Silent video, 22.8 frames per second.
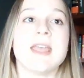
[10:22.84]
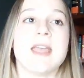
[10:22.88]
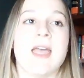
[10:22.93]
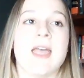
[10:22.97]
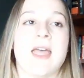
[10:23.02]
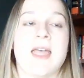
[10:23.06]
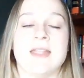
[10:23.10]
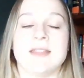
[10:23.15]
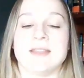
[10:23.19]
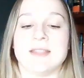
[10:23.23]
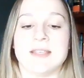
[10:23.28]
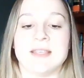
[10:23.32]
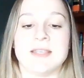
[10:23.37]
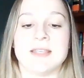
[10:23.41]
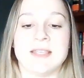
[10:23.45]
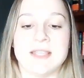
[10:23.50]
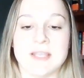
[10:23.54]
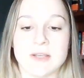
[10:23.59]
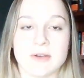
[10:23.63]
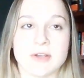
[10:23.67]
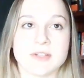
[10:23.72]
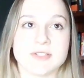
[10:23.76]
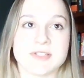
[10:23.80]
And
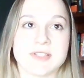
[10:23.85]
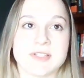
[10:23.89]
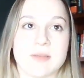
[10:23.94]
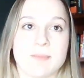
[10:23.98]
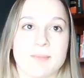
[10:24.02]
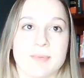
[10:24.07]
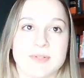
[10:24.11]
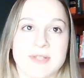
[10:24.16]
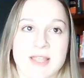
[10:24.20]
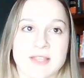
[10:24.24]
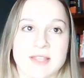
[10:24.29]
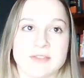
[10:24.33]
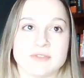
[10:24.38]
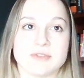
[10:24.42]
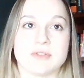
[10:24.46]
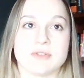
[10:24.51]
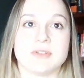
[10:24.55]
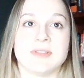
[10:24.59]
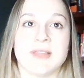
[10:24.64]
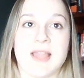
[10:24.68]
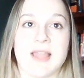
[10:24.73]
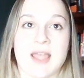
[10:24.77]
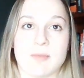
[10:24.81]
here are some
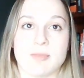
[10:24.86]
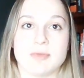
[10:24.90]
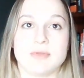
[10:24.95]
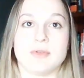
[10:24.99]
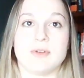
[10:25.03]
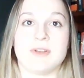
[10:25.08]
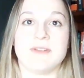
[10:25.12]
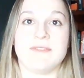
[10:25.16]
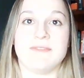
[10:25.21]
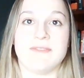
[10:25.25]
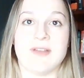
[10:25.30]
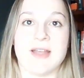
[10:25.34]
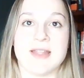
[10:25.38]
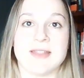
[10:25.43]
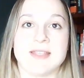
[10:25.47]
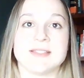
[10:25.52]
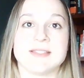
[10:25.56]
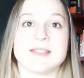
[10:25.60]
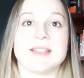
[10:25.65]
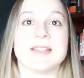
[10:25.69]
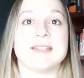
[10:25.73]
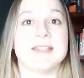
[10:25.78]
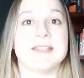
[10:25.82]
potential laboratory
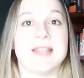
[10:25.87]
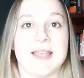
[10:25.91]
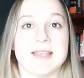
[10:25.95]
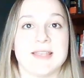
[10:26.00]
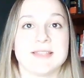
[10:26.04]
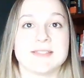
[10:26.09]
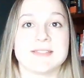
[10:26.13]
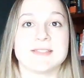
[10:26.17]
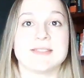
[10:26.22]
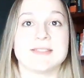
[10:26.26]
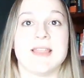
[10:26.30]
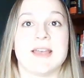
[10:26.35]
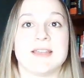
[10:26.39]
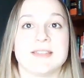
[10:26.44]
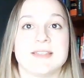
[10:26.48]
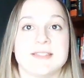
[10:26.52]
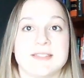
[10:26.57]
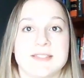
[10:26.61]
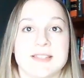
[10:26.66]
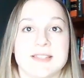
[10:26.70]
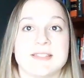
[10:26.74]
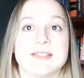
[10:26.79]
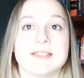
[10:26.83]
findings and tests that
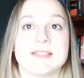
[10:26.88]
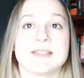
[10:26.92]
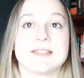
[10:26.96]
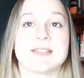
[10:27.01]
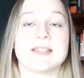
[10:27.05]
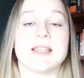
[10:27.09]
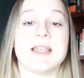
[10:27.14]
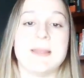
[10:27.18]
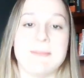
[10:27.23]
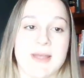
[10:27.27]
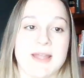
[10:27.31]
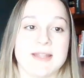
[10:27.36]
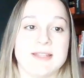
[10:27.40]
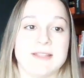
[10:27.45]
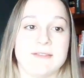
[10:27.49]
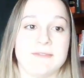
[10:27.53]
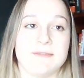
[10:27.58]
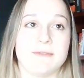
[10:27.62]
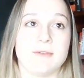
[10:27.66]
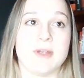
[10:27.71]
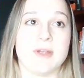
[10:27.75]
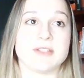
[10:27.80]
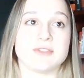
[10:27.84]
assist in my
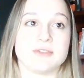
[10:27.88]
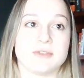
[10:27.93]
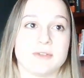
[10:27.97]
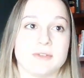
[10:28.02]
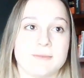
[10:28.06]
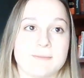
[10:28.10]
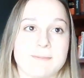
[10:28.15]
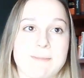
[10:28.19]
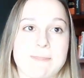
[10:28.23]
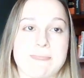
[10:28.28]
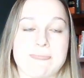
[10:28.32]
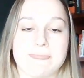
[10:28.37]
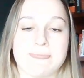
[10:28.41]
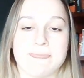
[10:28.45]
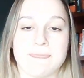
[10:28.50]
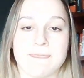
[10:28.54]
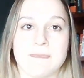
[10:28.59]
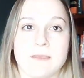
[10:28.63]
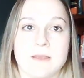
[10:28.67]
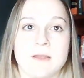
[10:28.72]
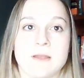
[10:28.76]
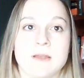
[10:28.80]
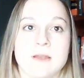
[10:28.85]
differential.
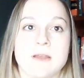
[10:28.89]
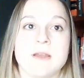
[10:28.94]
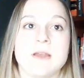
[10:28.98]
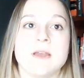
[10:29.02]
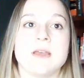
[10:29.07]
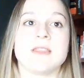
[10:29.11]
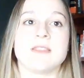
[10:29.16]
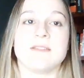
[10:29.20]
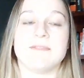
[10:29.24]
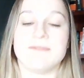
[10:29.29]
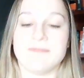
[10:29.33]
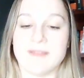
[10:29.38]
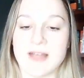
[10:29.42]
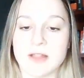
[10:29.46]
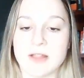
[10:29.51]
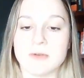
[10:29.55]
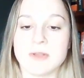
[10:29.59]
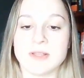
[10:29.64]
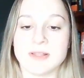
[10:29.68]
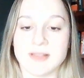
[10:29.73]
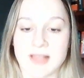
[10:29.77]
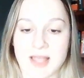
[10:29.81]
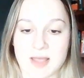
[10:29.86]
The
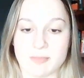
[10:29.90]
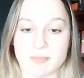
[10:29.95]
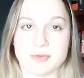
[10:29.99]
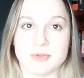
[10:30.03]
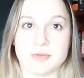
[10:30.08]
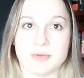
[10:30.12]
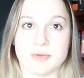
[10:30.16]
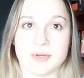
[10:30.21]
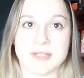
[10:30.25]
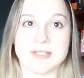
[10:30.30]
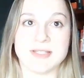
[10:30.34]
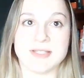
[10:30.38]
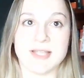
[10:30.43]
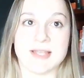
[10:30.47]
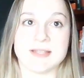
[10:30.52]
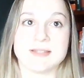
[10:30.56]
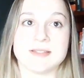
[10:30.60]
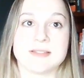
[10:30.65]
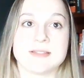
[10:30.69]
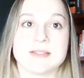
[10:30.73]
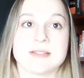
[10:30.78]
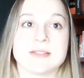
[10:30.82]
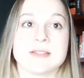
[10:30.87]
following laboratory
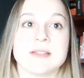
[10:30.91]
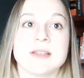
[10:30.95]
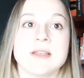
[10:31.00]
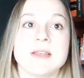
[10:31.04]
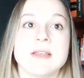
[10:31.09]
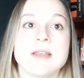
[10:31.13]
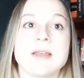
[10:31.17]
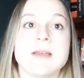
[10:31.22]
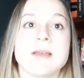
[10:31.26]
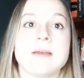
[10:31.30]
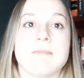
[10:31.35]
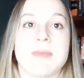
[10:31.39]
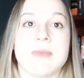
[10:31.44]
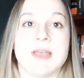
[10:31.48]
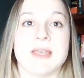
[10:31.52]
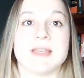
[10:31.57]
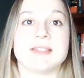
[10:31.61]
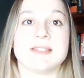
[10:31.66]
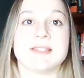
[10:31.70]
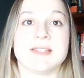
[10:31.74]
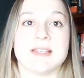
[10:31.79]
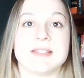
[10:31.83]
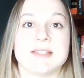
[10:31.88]
tests may
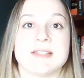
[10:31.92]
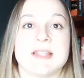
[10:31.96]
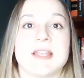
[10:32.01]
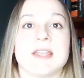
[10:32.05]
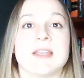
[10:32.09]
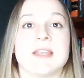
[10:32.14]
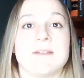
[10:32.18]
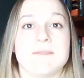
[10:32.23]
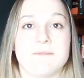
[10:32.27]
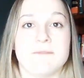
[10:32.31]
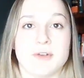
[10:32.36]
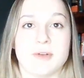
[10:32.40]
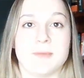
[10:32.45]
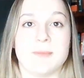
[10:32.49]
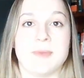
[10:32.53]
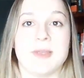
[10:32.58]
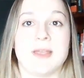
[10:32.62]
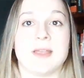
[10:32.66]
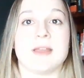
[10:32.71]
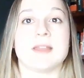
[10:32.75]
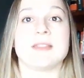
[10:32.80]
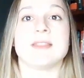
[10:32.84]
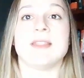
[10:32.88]
assist in
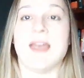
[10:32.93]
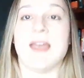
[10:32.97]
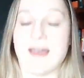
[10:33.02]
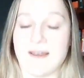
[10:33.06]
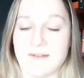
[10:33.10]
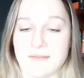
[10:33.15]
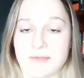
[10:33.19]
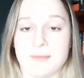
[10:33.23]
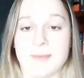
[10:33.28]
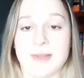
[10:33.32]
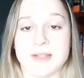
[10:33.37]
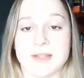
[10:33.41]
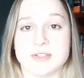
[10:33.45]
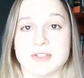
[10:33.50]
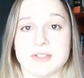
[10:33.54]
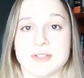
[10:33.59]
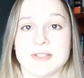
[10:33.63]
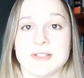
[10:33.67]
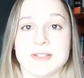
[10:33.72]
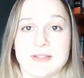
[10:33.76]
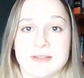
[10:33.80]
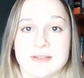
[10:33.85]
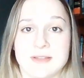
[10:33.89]
confirming the
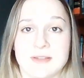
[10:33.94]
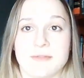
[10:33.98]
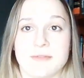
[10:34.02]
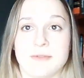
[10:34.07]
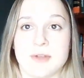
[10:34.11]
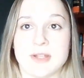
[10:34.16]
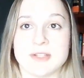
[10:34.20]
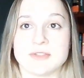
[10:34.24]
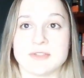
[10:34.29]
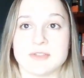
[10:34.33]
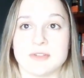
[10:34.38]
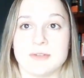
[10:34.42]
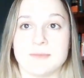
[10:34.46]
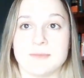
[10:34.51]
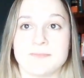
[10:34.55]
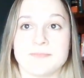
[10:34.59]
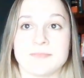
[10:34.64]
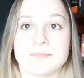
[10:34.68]
aforementioned differential.